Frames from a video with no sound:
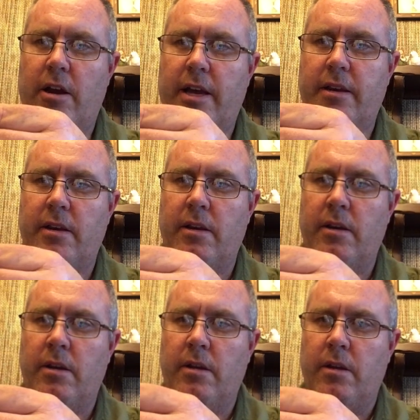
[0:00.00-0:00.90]
on
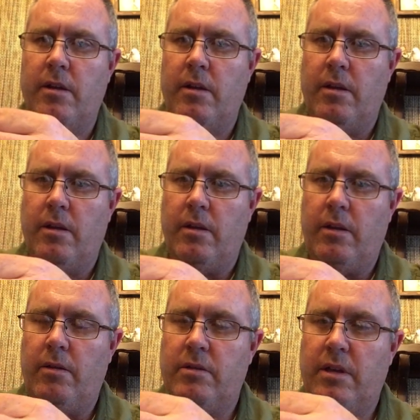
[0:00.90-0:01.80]

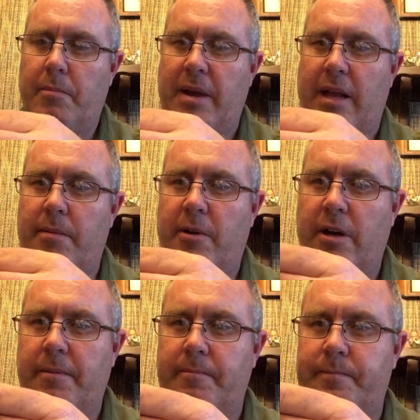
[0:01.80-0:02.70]
using a
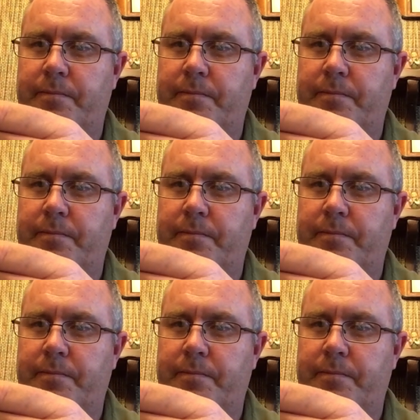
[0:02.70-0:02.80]
palomar.